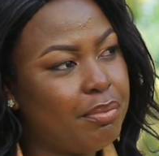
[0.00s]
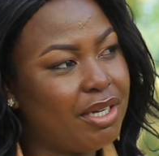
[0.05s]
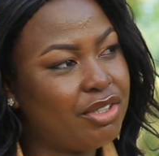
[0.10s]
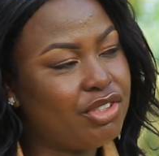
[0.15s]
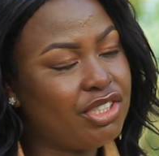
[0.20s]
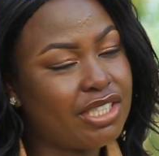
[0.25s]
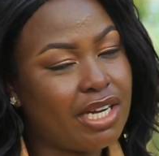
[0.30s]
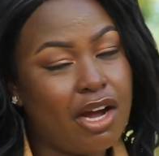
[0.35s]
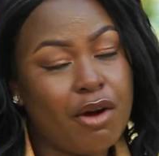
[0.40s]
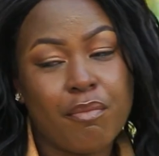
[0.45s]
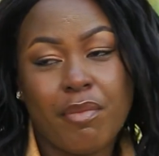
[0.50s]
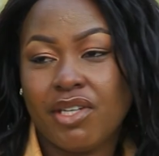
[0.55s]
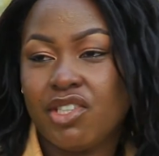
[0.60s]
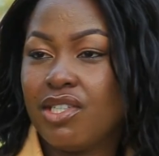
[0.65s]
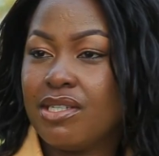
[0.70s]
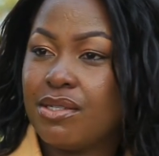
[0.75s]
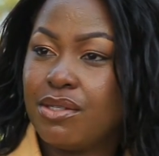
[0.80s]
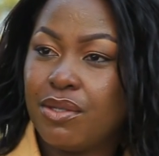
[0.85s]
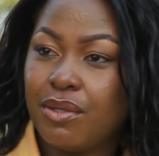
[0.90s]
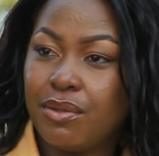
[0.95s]
Patricia, how much
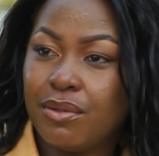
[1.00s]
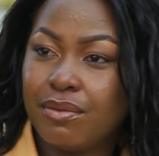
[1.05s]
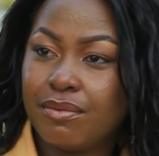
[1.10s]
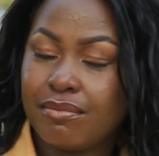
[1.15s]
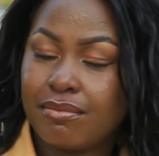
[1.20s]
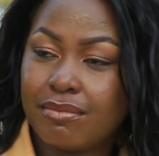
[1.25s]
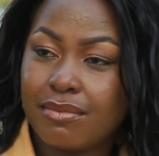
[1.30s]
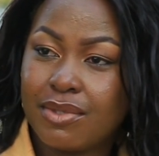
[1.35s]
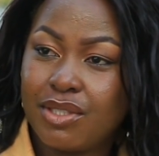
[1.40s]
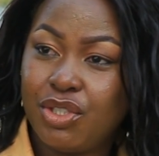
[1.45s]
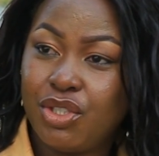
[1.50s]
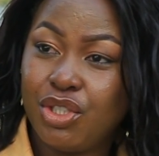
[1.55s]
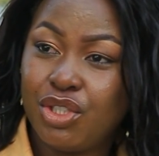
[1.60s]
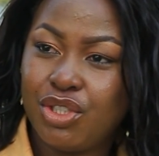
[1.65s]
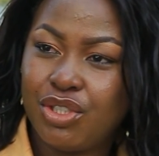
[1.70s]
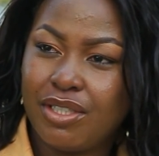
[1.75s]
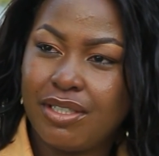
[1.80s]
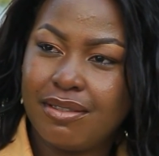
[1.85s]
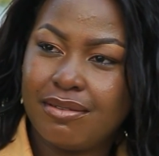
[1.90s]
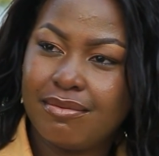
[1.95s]
is your
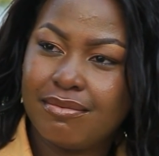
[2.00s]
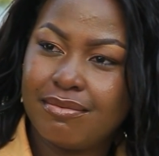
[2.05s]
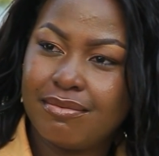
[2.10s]
tuition?